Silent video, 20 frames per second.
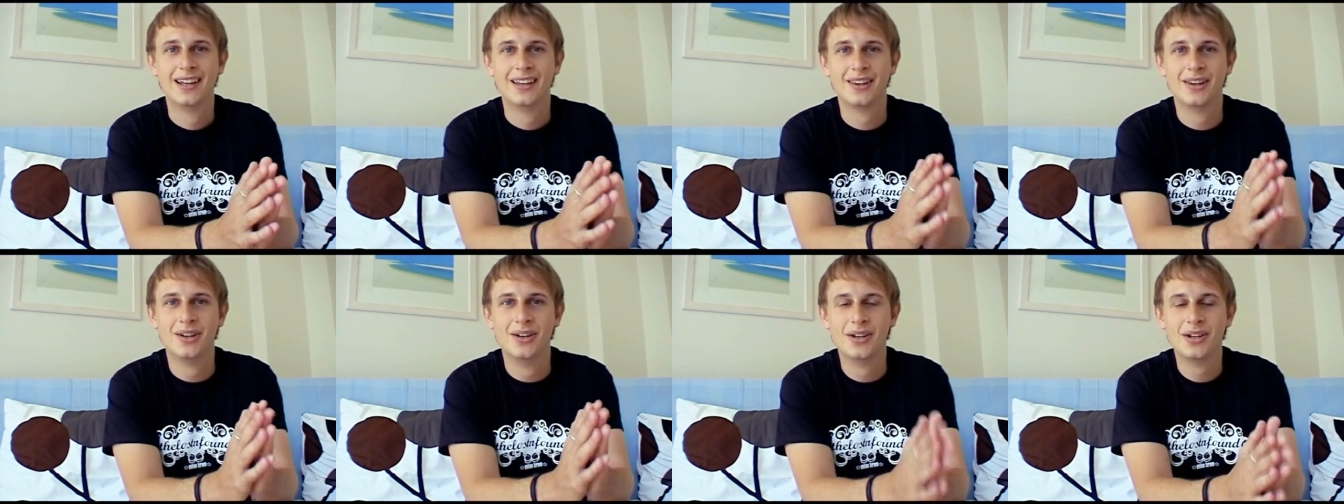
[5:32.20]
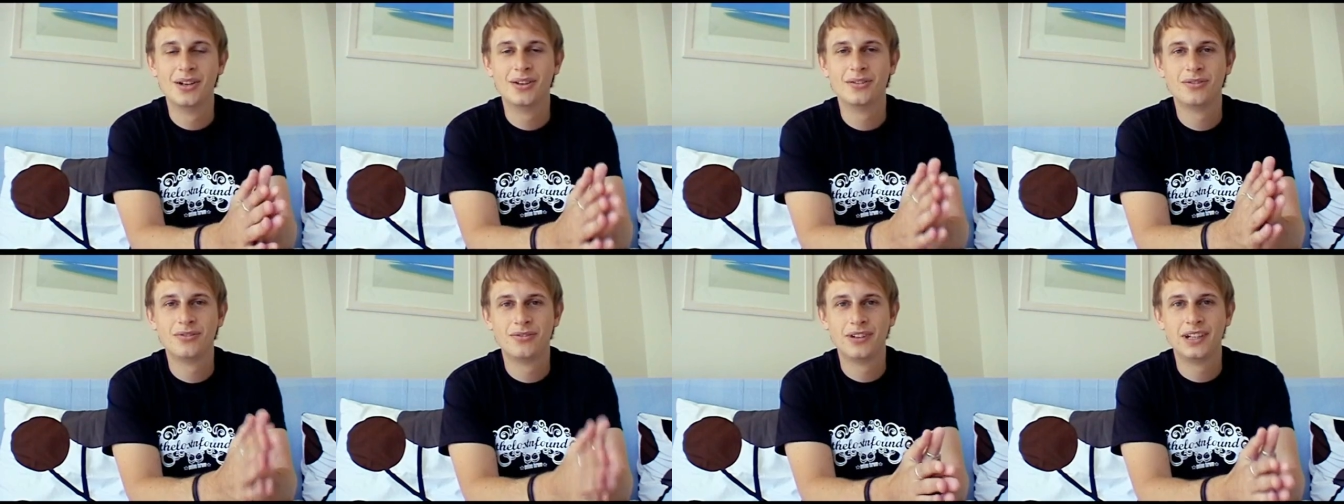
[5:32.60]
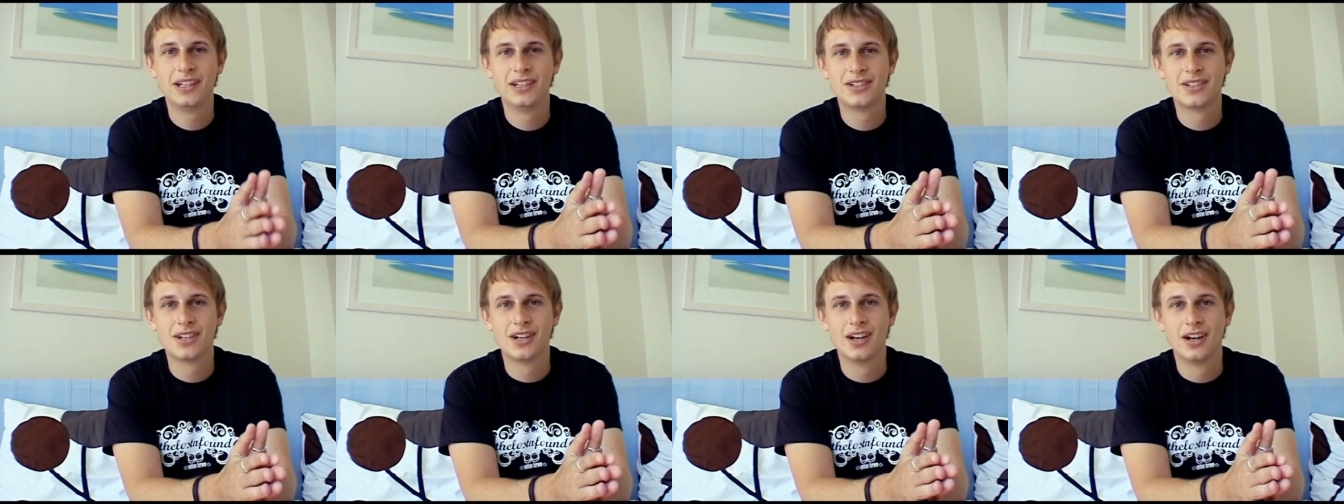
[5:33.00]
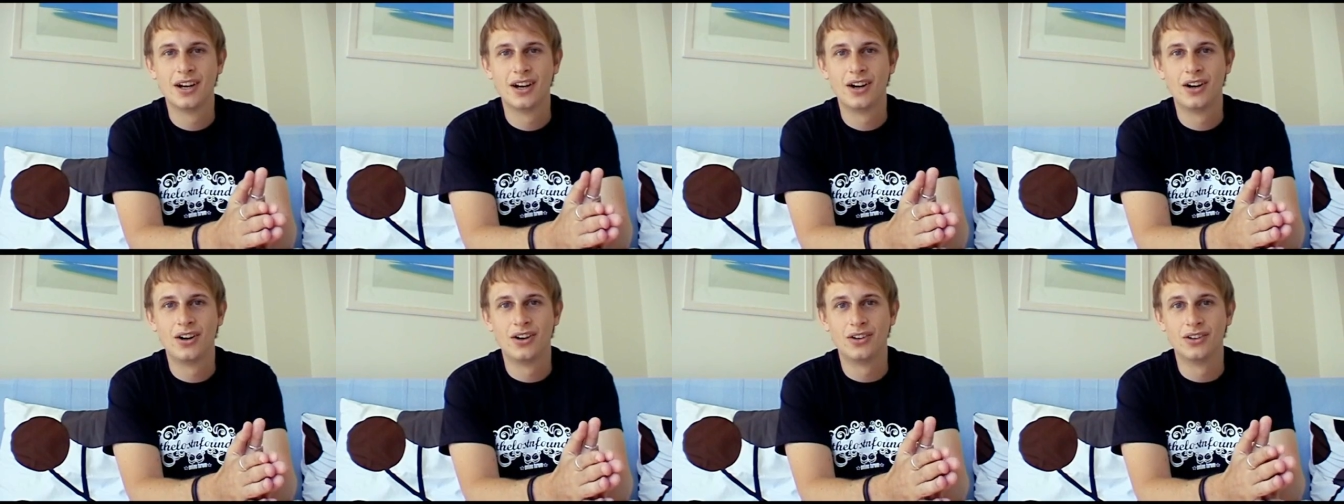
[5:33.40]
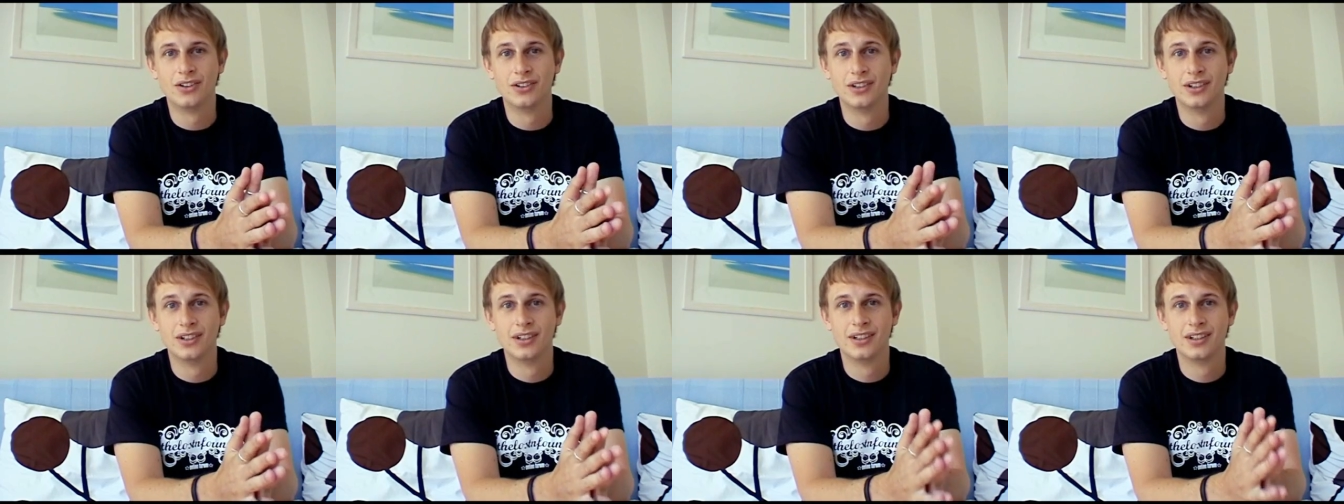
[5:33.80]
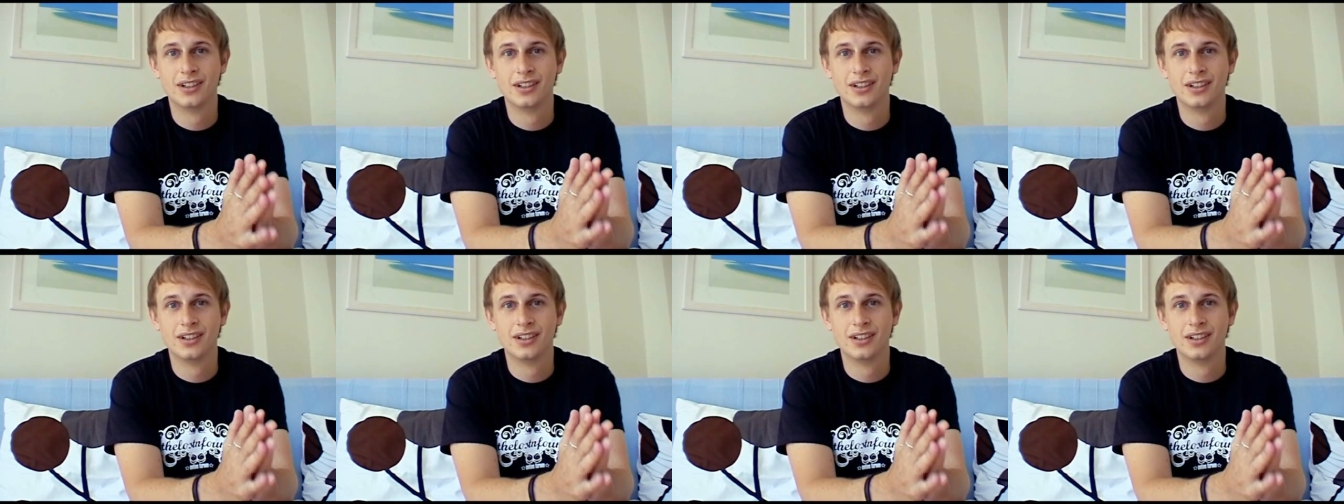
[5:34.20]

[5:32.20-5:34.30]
The new feature on